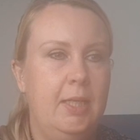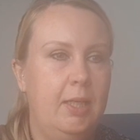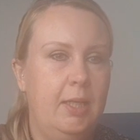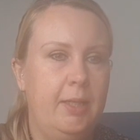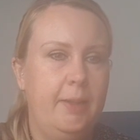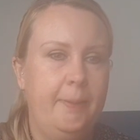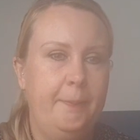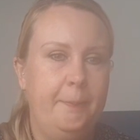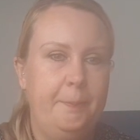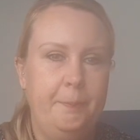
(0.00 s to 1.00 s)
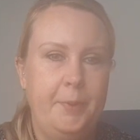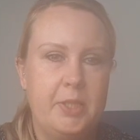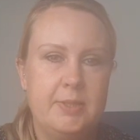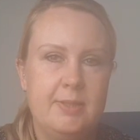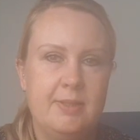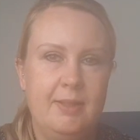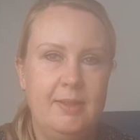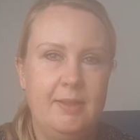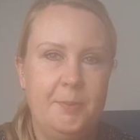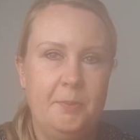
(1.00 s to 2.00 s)
But
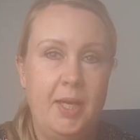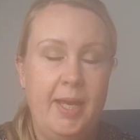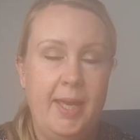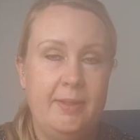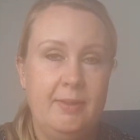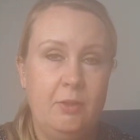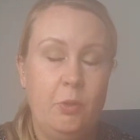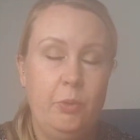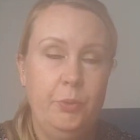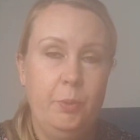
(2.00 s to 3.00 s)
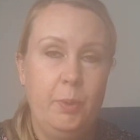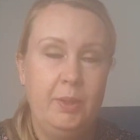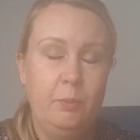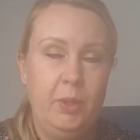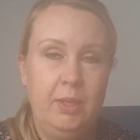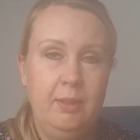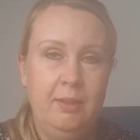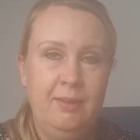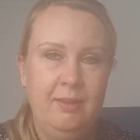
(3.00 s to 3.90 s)
I had a cold when we